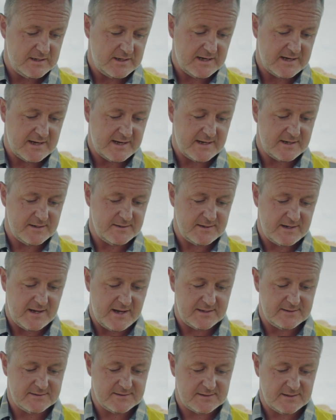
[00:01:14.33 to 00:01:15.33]
and
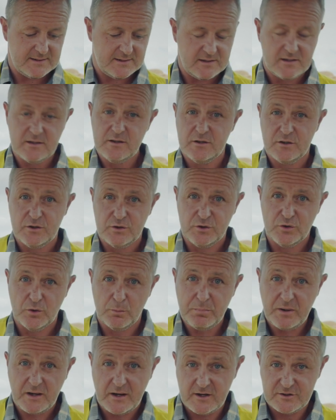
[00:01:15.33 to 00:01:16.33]
enter your
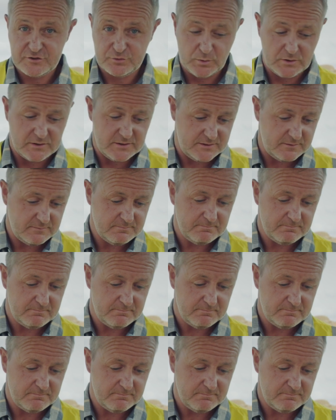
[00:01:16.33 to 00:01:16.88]
password.